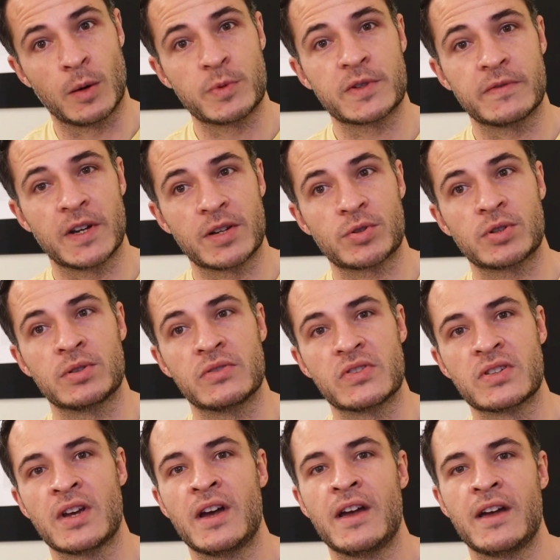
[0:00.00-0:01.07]

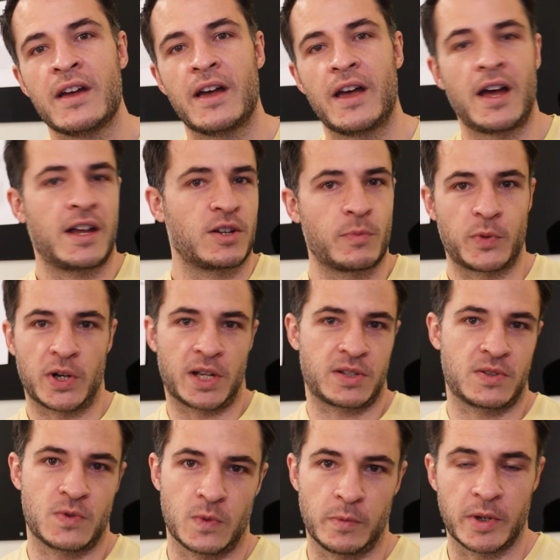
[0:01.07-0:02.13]
observations, and your
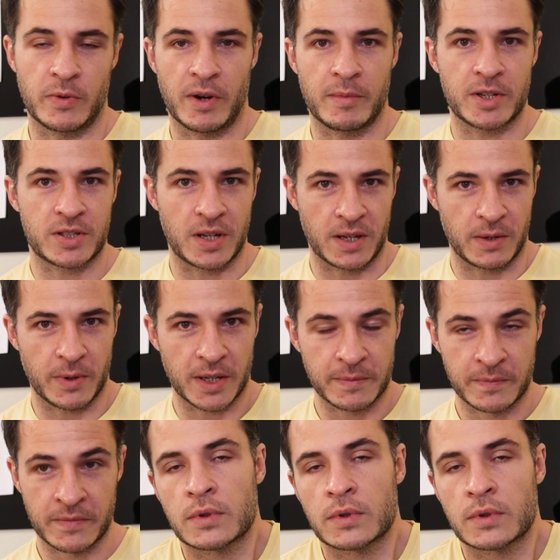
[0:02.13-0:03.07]
predictions will be rubbish anyway.